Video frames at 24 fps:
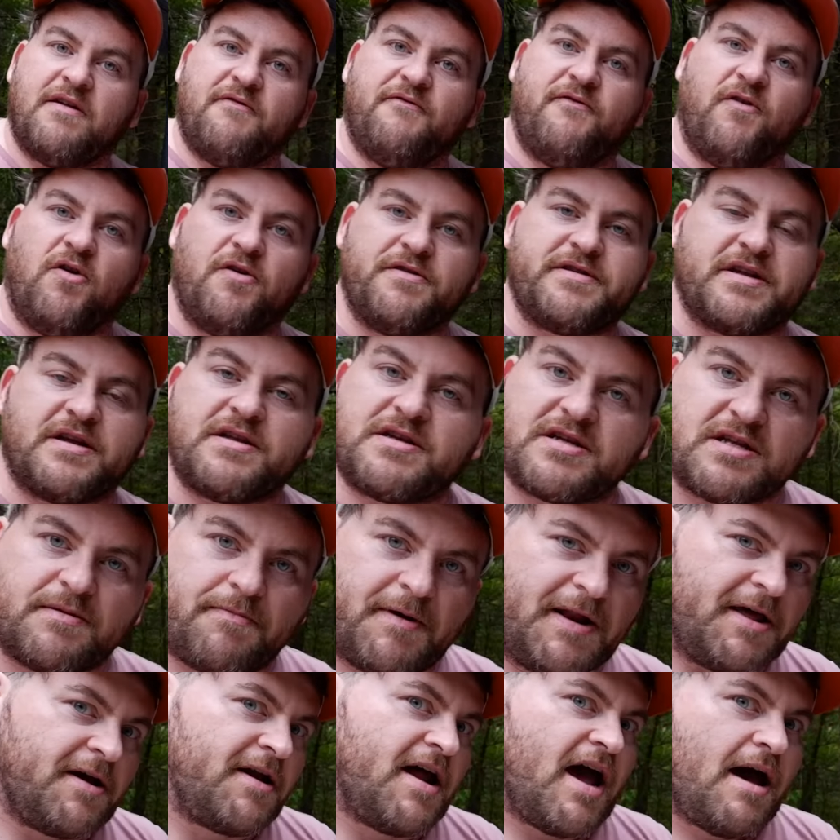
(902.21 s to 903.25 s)
in voltage
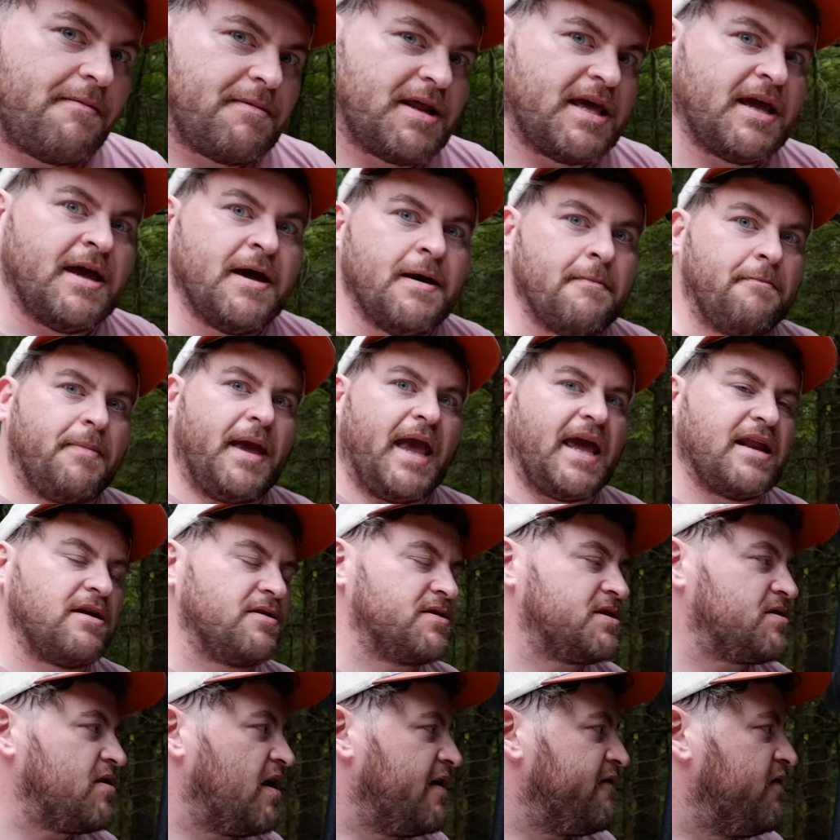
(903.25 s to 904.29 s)
depending on how many
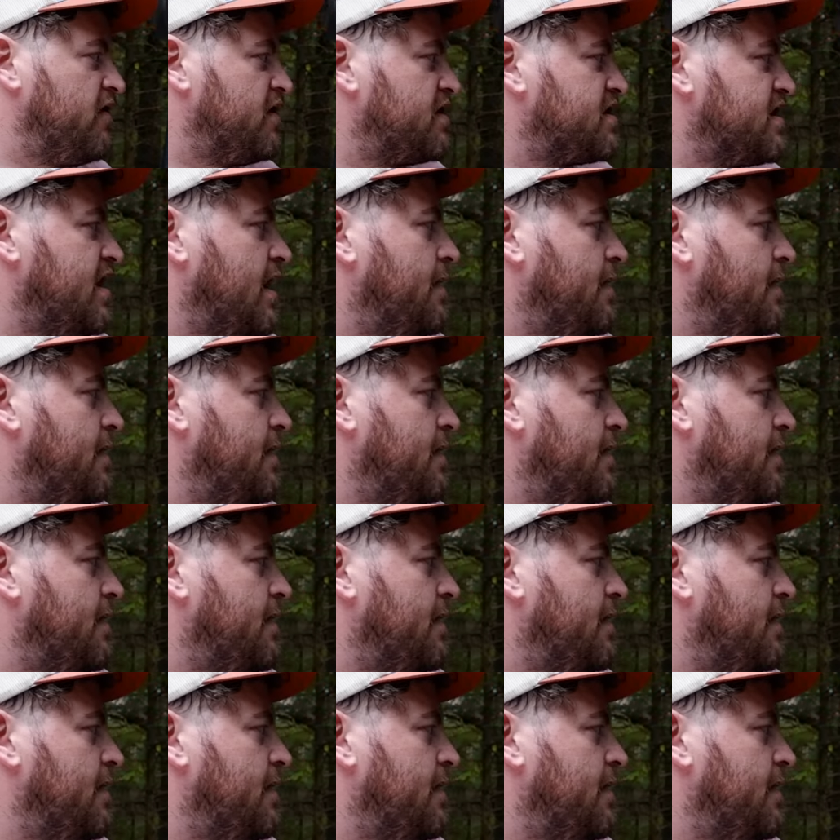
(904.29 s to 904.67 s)
panels you have hooked